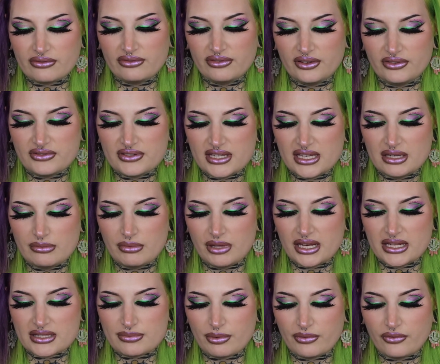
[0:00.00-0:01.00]
15
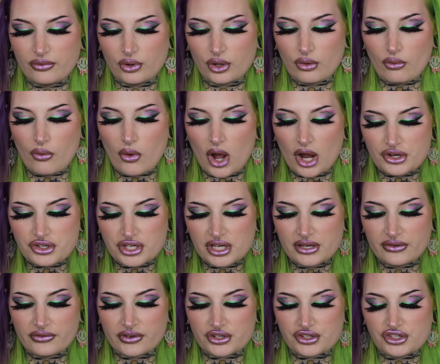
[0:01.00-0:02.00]
minutes before
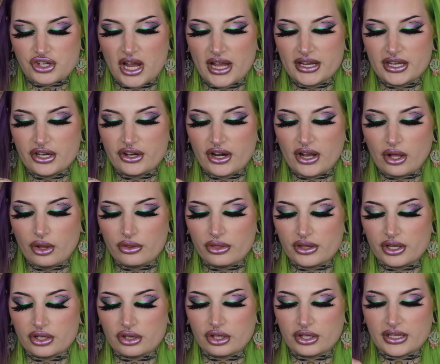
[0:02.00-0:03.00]
washing for shinier,
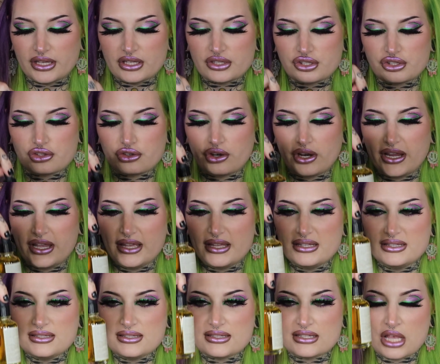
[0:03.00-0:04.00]
healthier looking
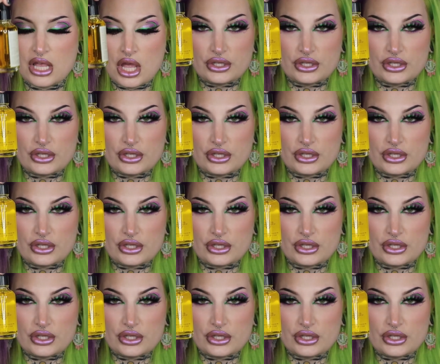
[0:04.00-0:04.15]
strands.